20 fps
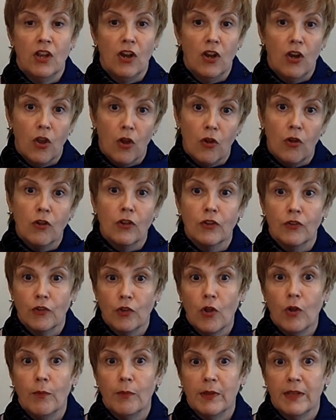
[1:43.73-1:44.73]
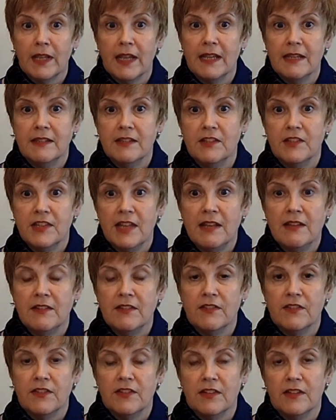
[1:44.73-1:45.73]
long and complicated
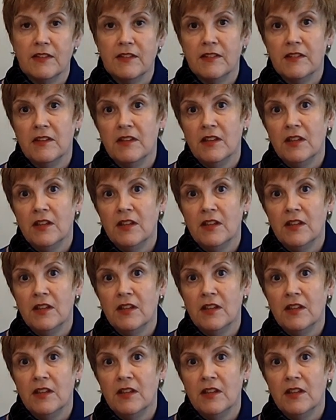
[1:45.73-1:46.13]
sentences,